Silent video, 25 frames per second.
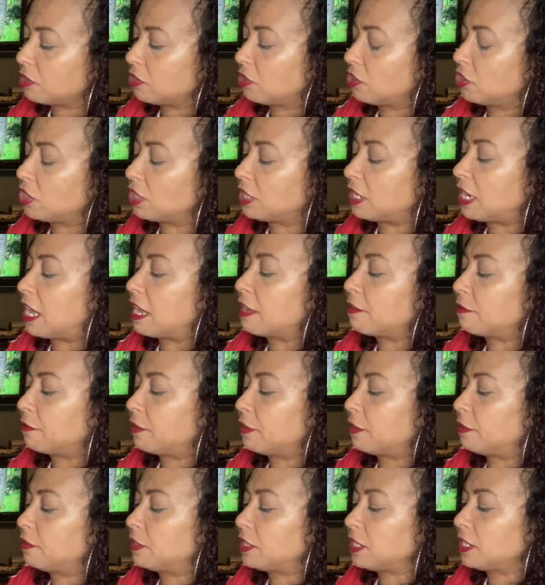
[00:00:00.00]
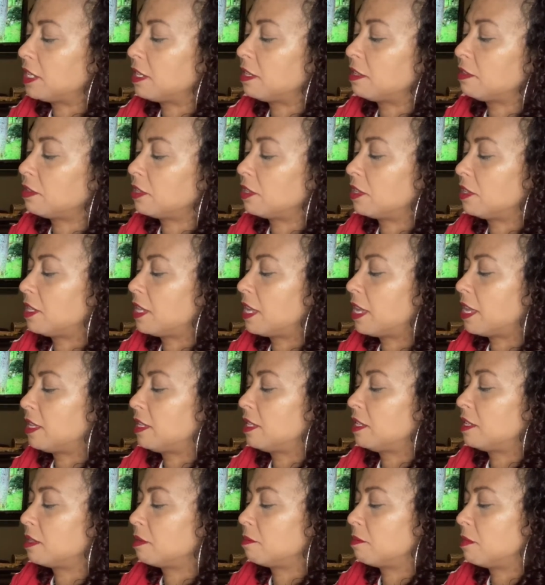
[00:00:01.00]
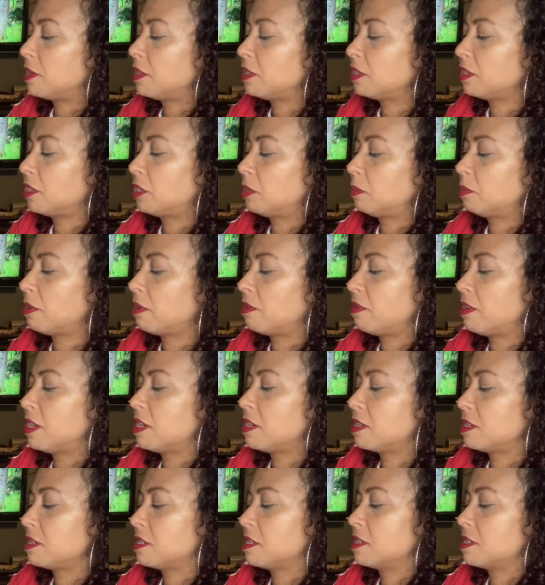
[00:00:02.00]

July 15th to the end of the month, Spirit.